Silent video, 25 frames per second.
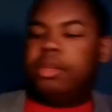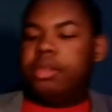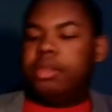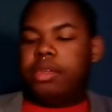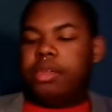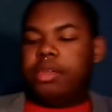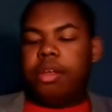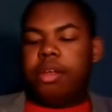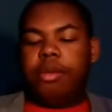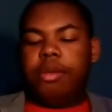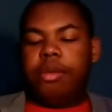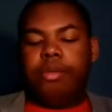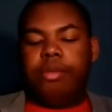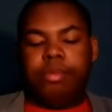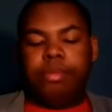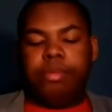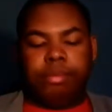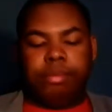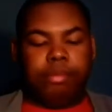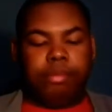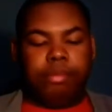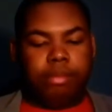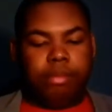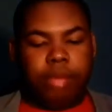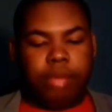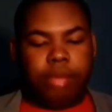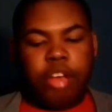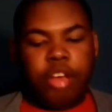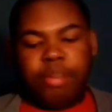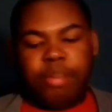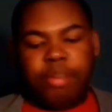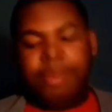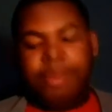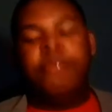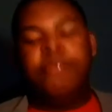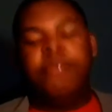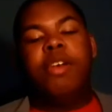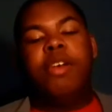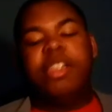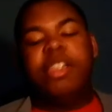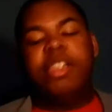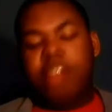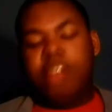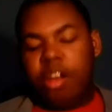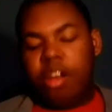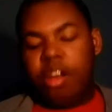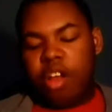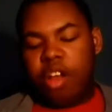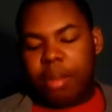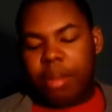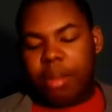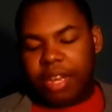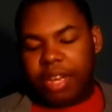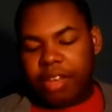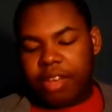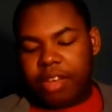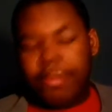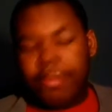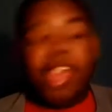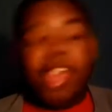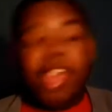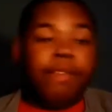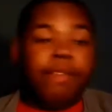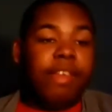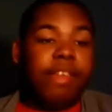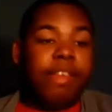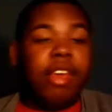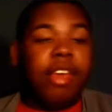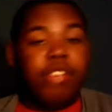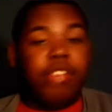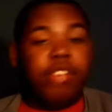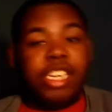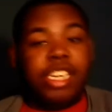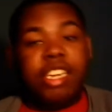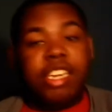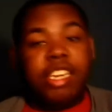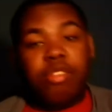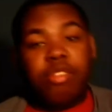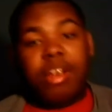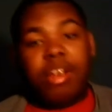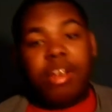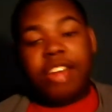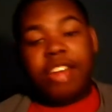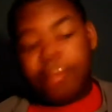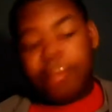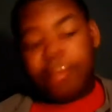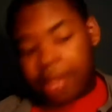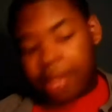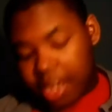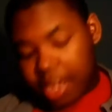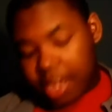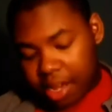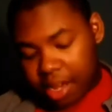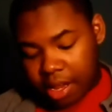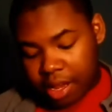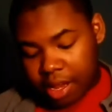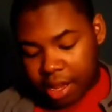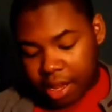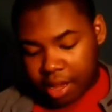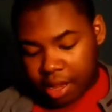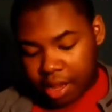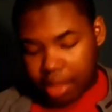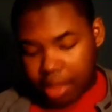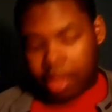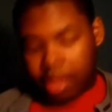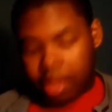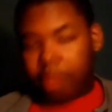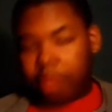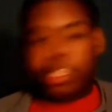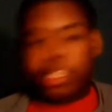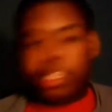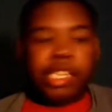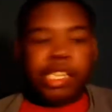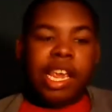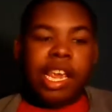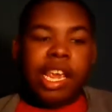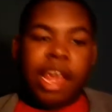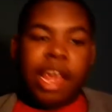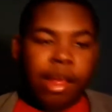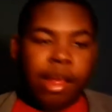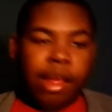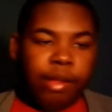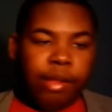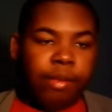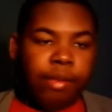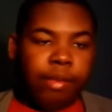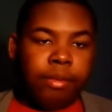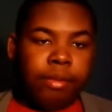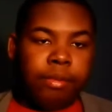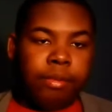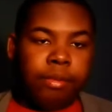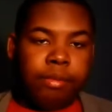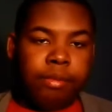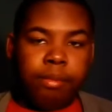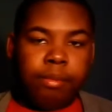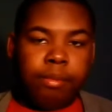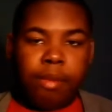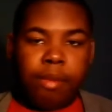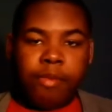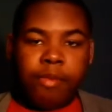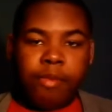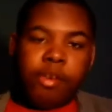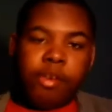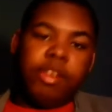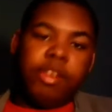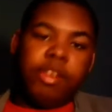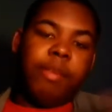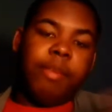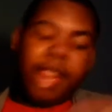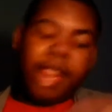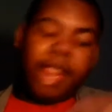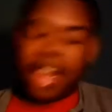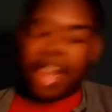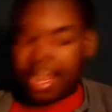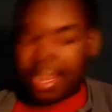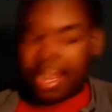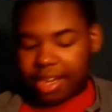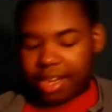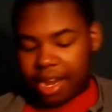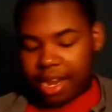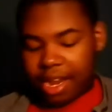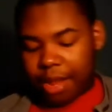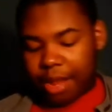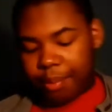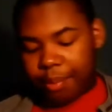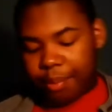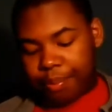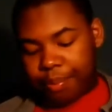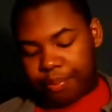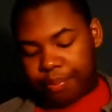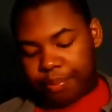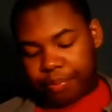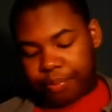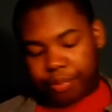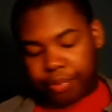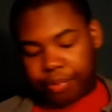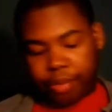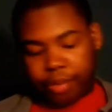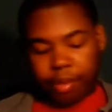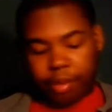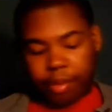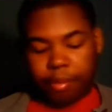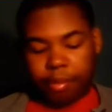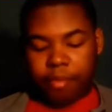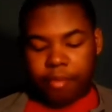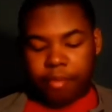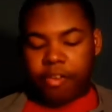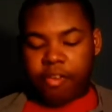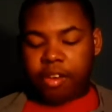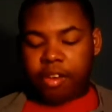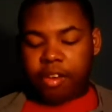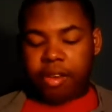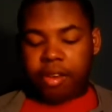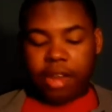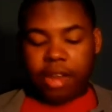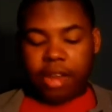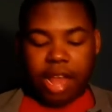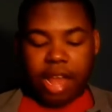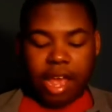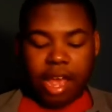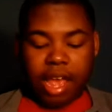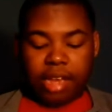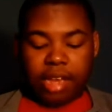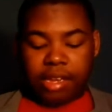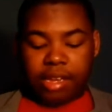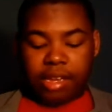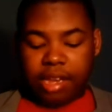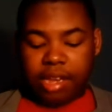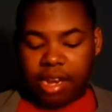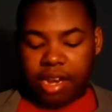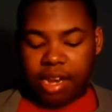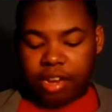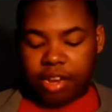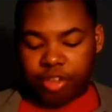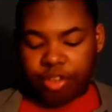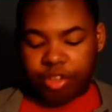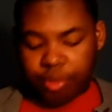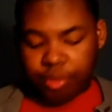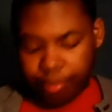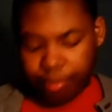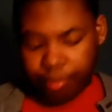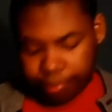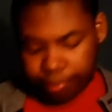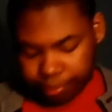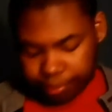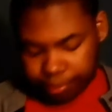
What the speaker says: So it was before I started calling myself E.V.L.J.619888. It was just E.L., my first and my last name, first and last initial.